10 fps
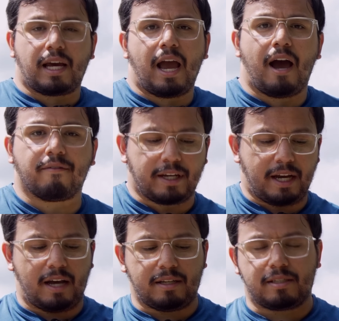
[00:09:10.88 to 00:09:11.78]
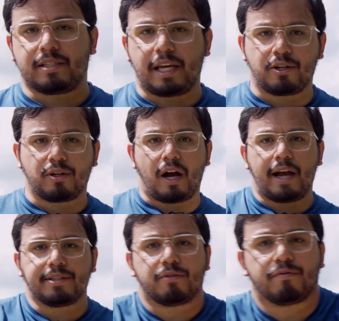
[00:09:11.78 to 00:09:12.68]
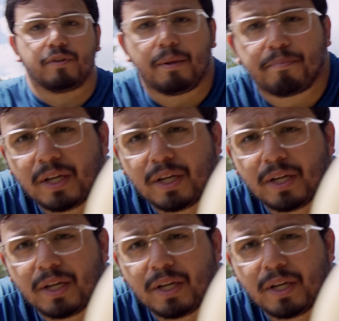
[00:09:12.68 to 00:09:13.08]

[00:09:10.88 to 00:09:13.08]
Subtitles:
I have like a standard hyzer flip